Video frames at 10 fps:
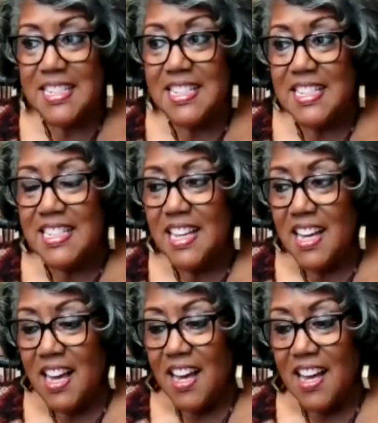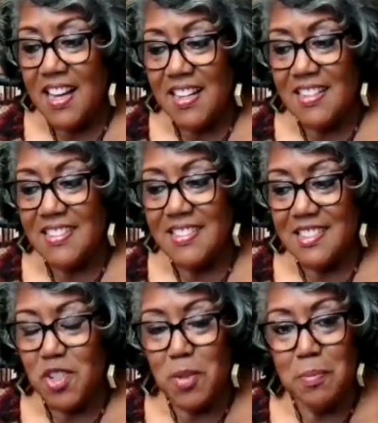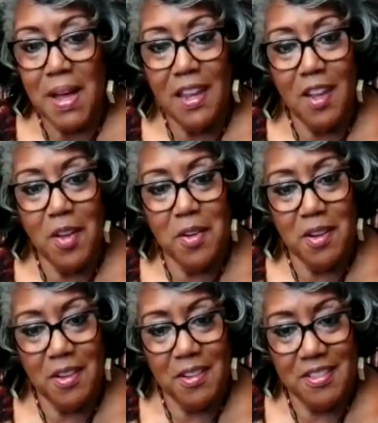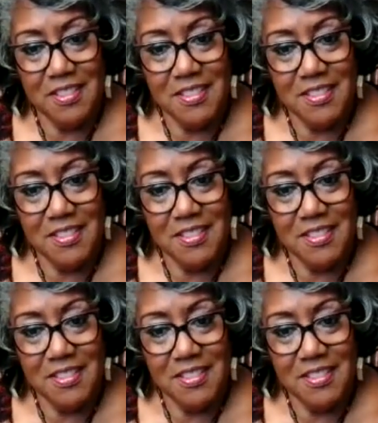and she took my logo.